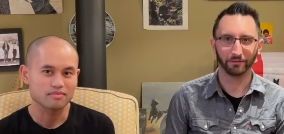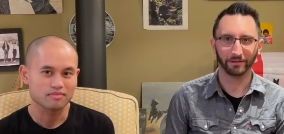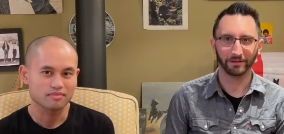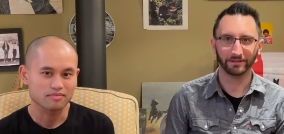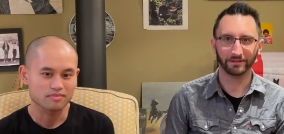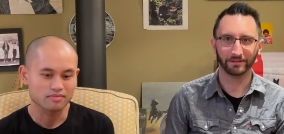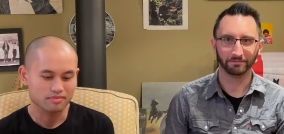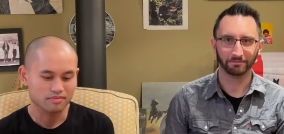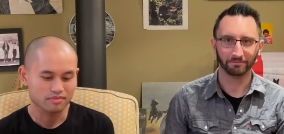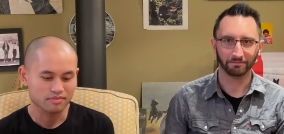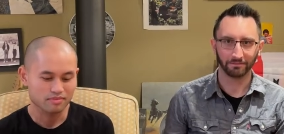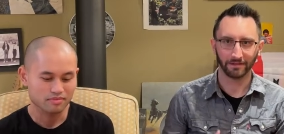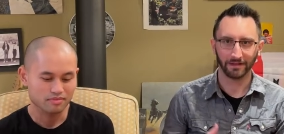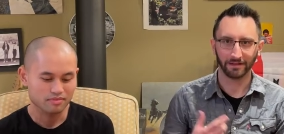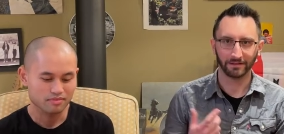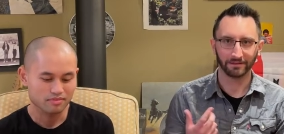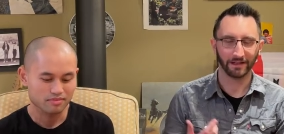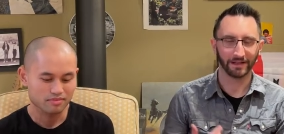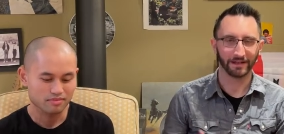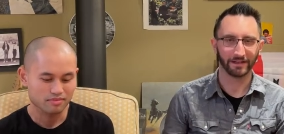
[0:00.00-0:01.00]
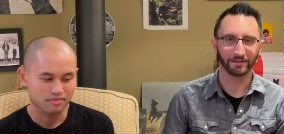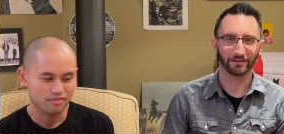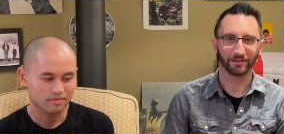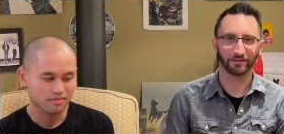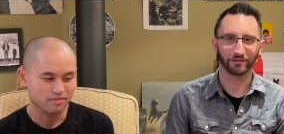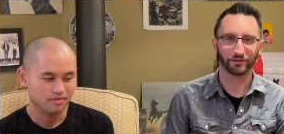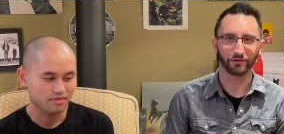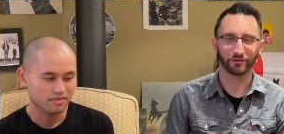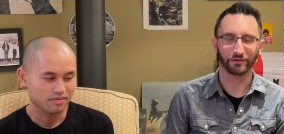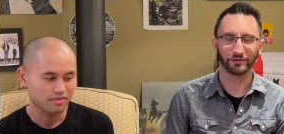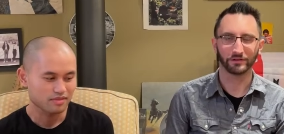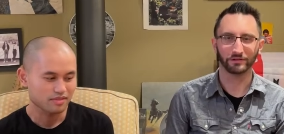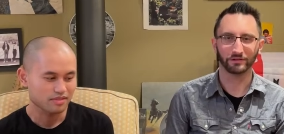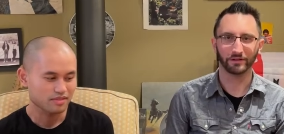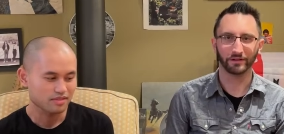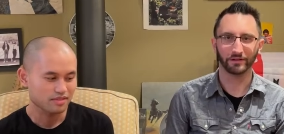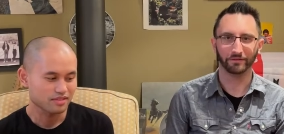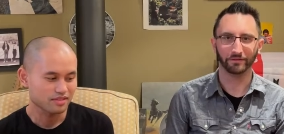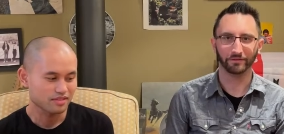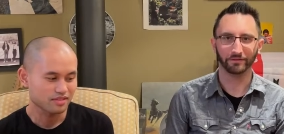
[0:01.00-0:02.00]
Speaker 1: We did like a short
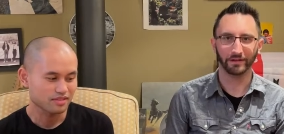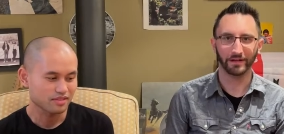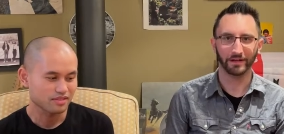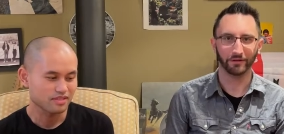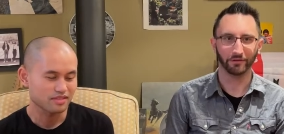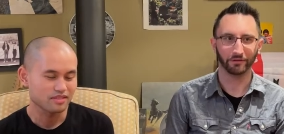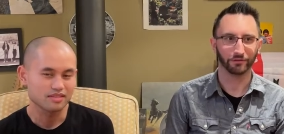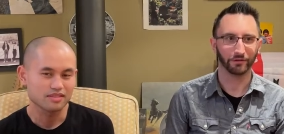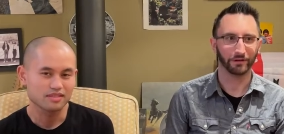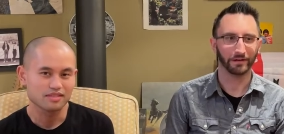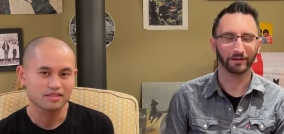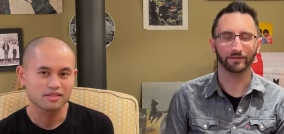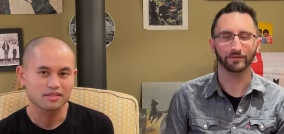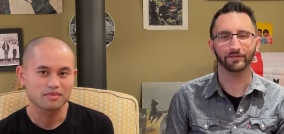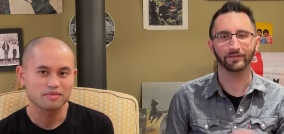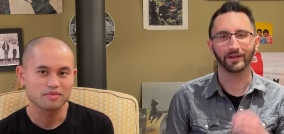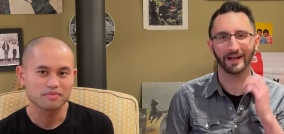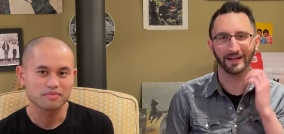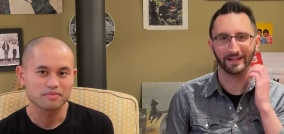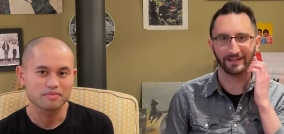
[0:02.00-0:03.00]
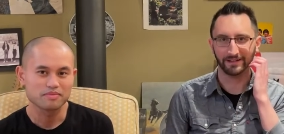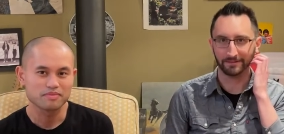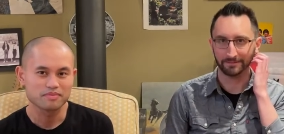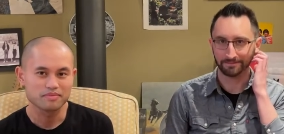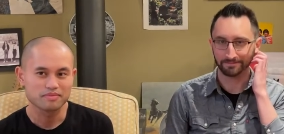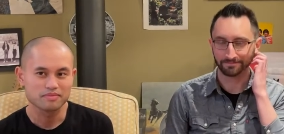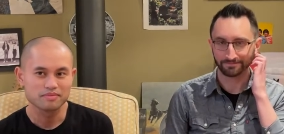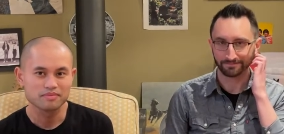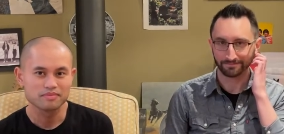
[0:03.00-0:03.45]
little video trying to find it.